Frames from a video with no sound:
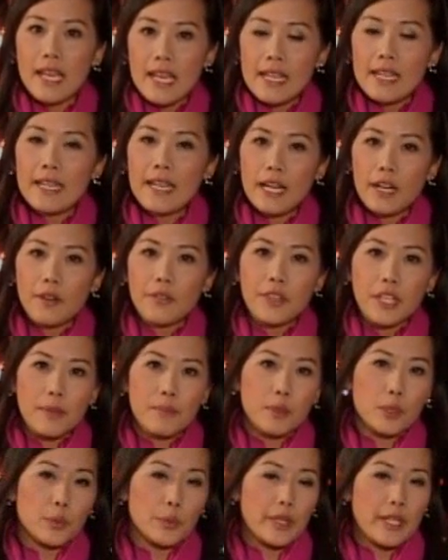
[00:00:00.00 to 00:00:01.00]
Now, the
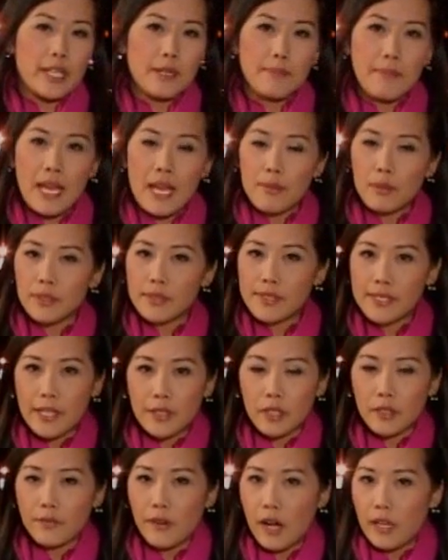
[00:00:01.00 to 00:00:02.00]
Marine Mammal
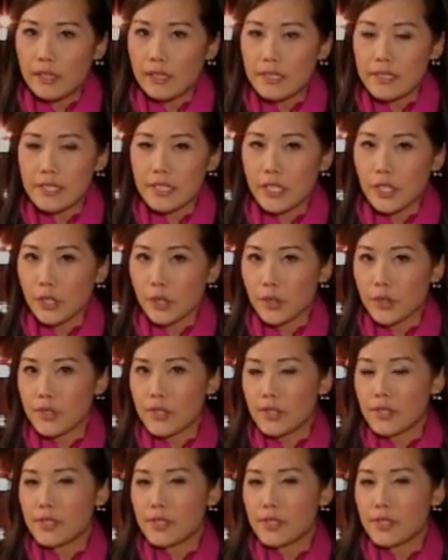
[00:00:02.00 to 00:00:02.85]
Center volunteers